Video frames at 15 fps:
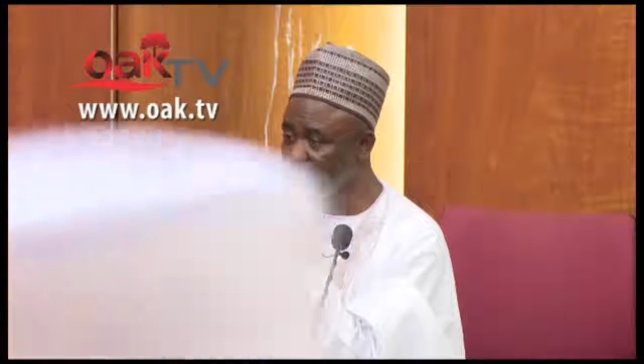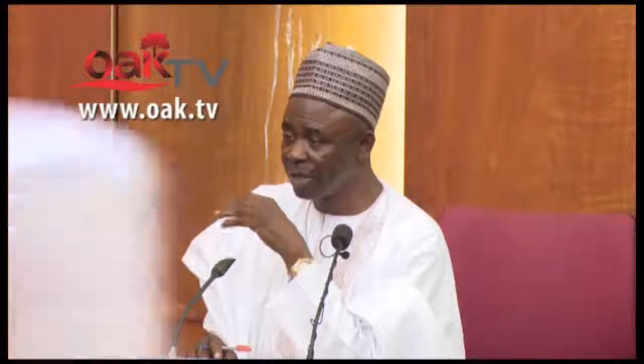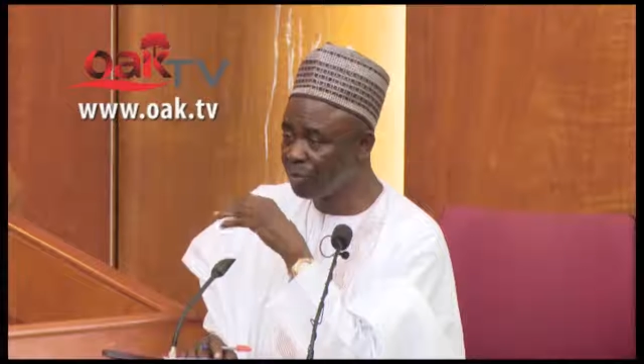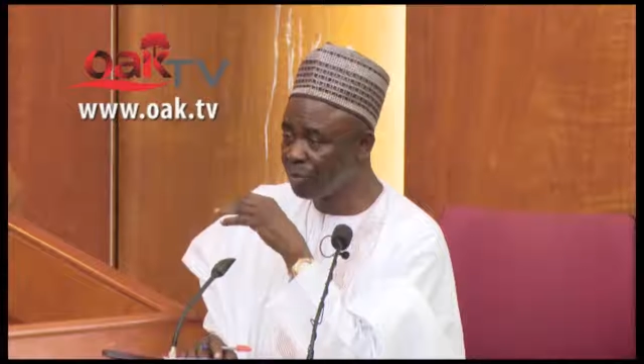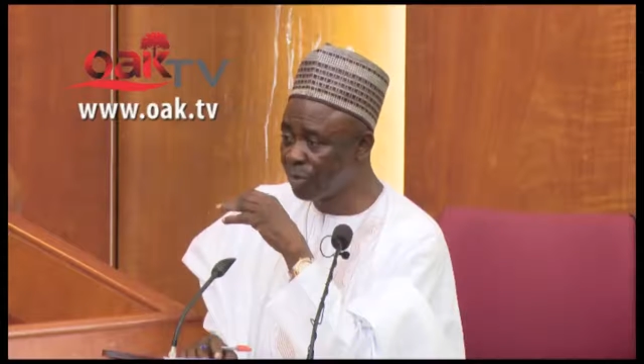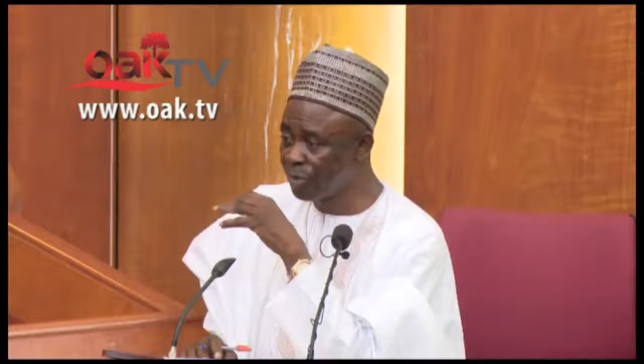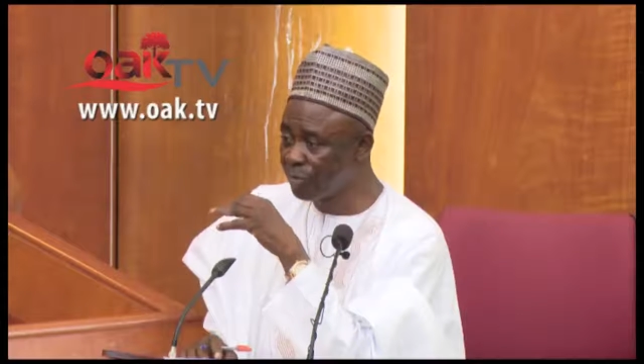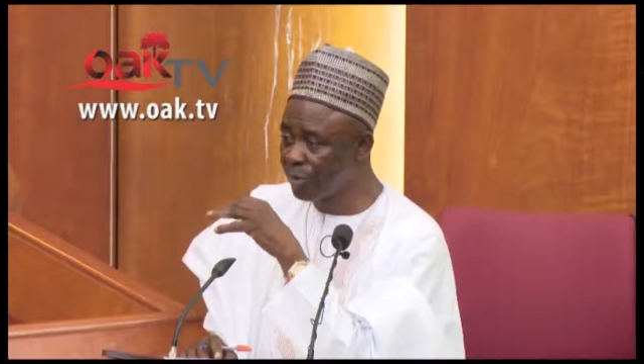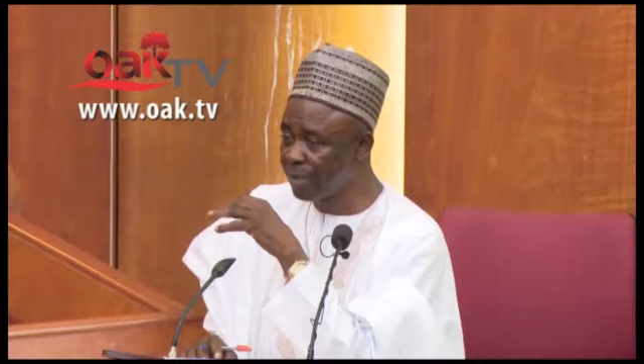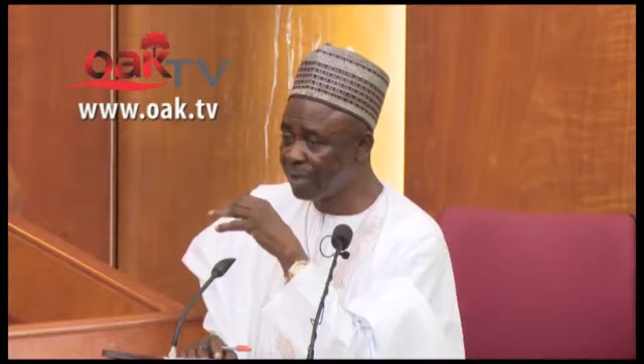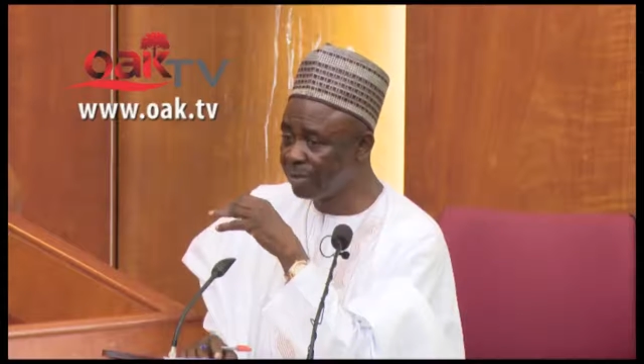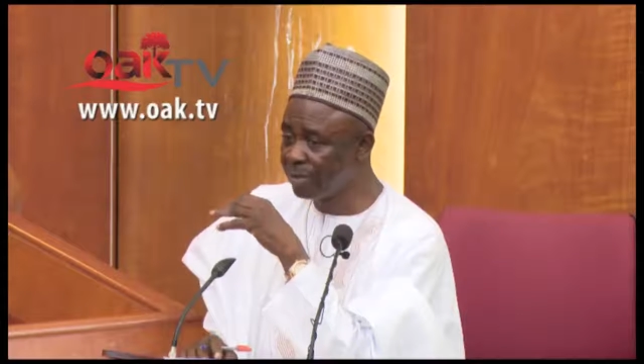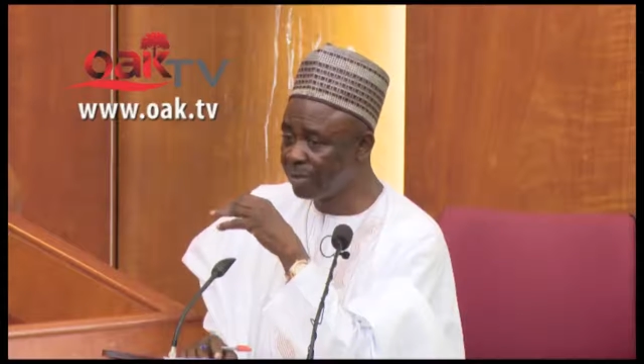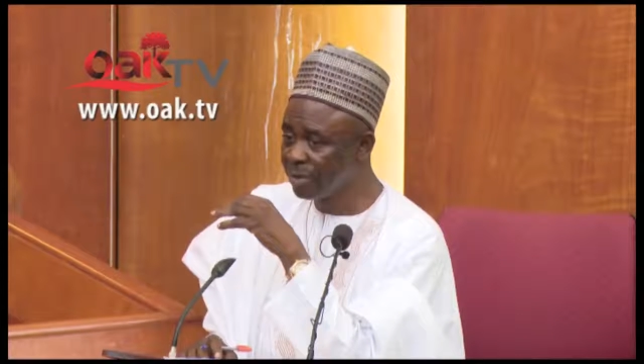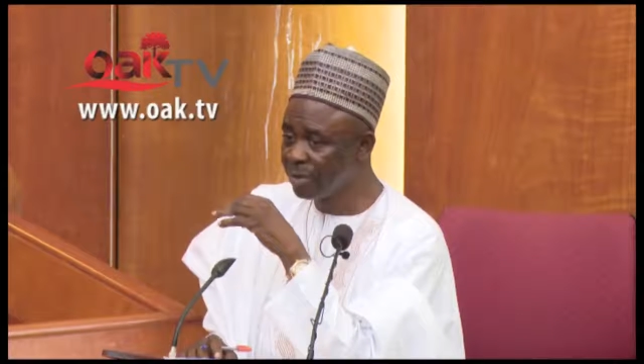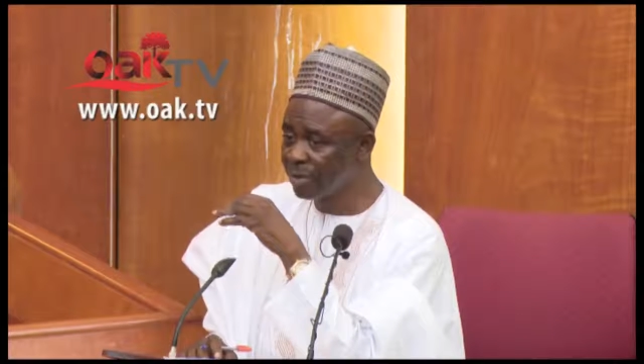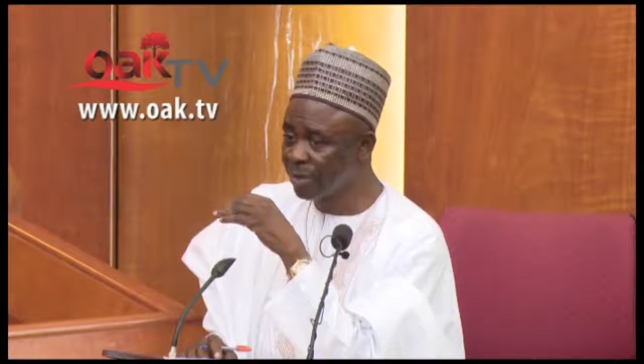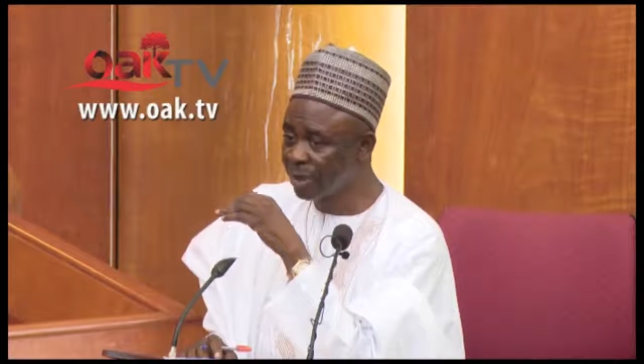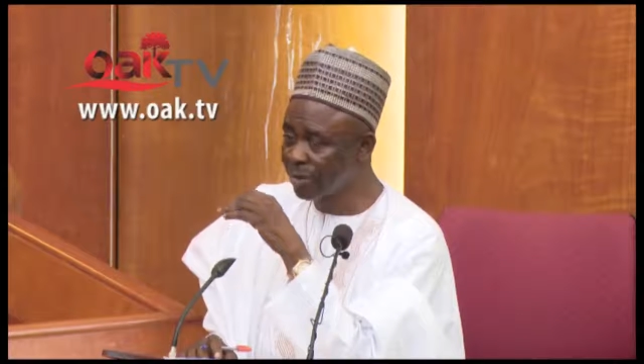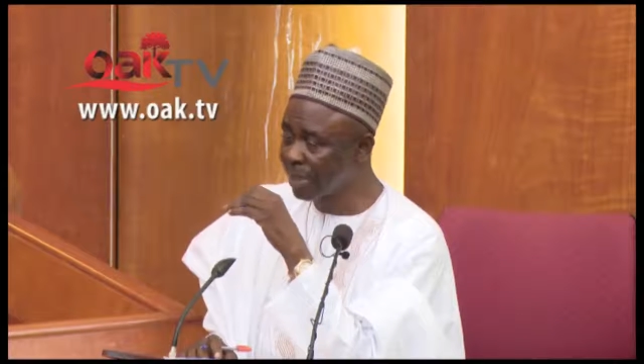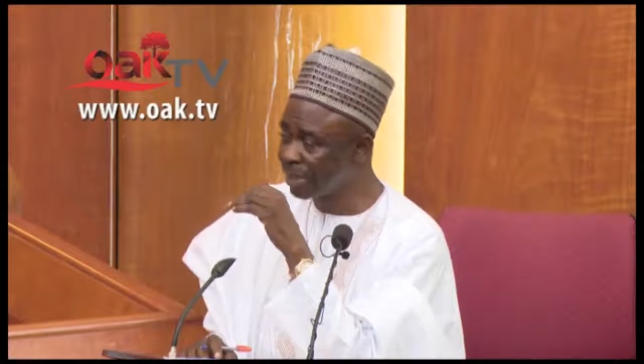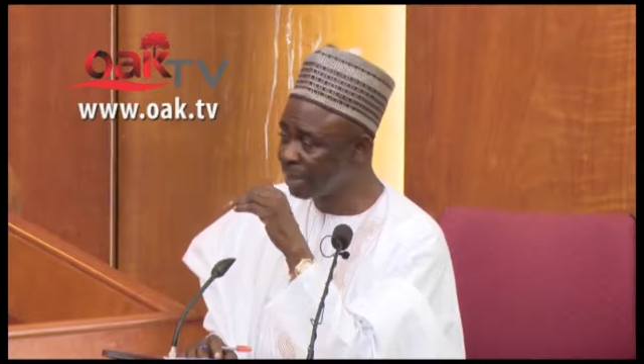improving on our